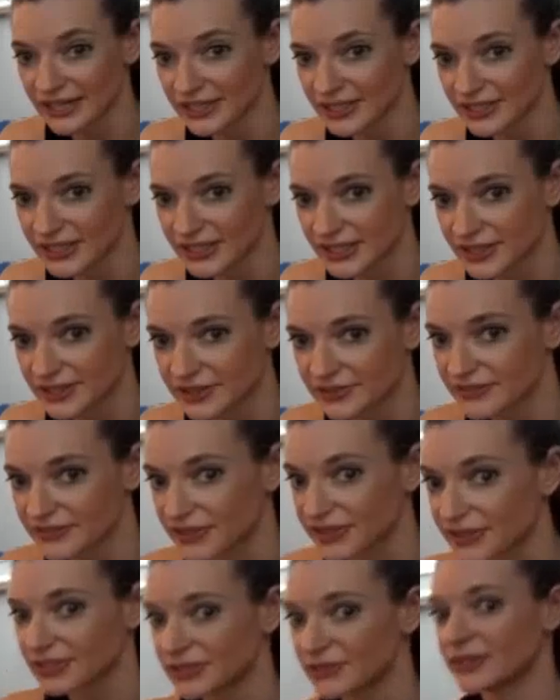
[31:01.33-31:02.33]
and see the
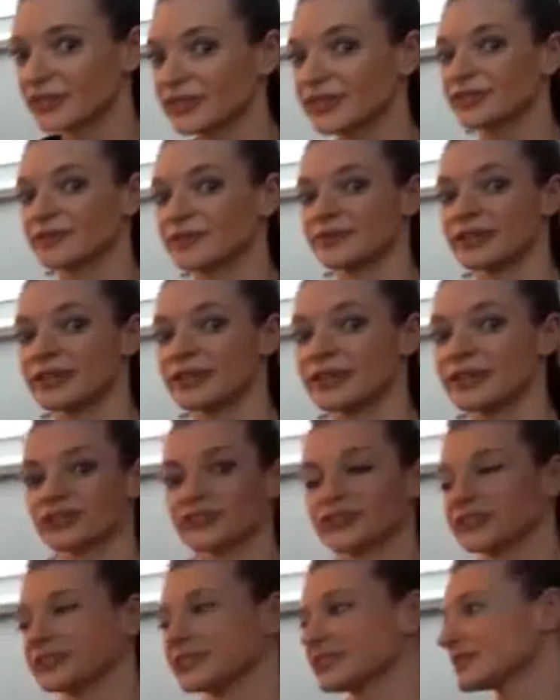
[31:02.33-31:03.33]
first one to make sure
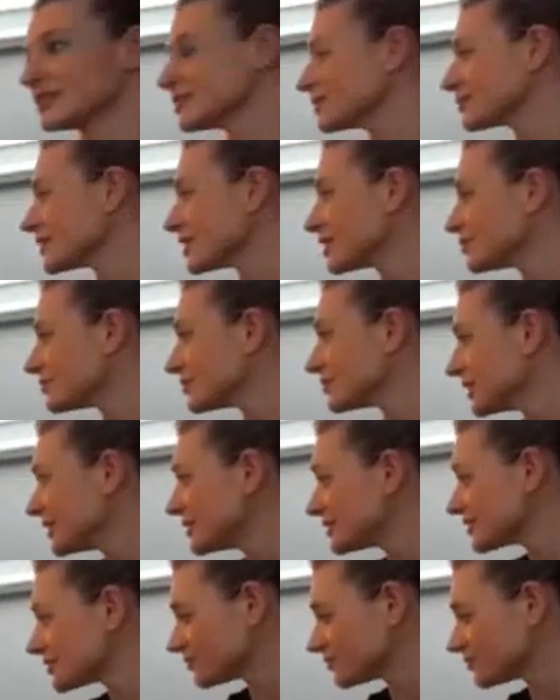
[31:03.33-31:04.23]
that it's in the right place.